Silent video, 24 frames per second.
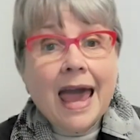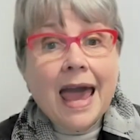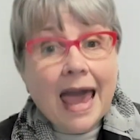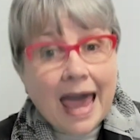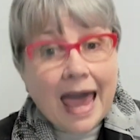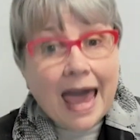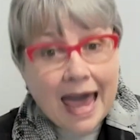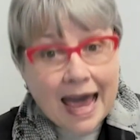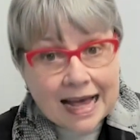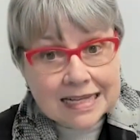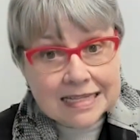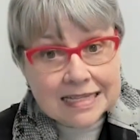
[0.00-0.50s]

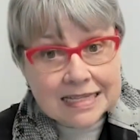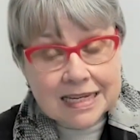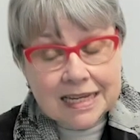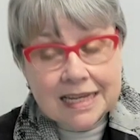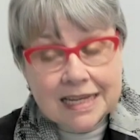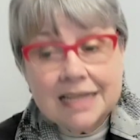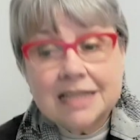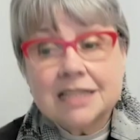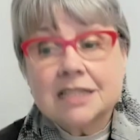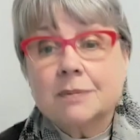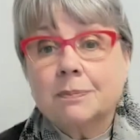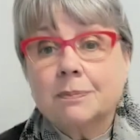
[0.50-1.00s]
as
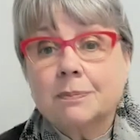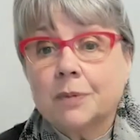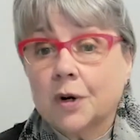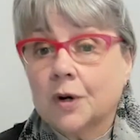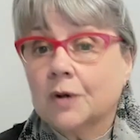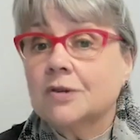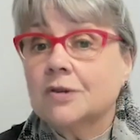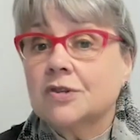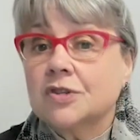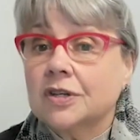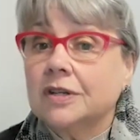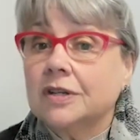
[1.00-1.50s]
is
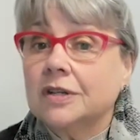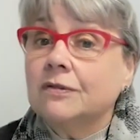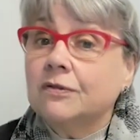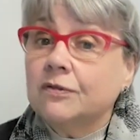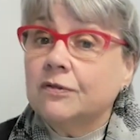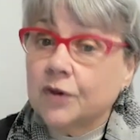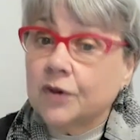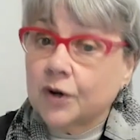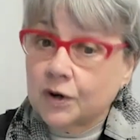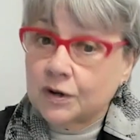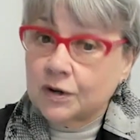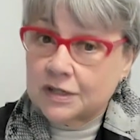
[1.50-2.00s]
person
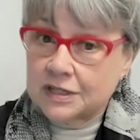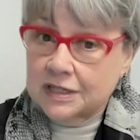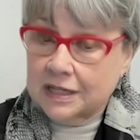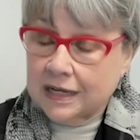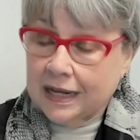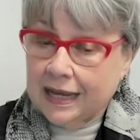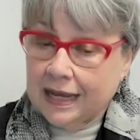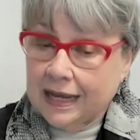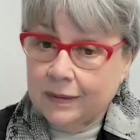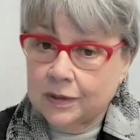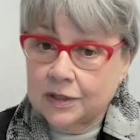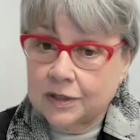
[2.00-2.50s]
first
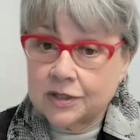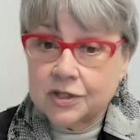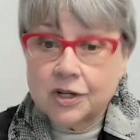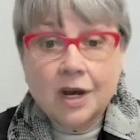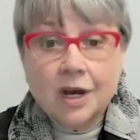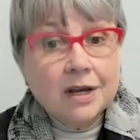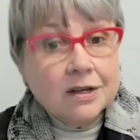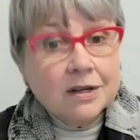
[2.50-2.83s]
language.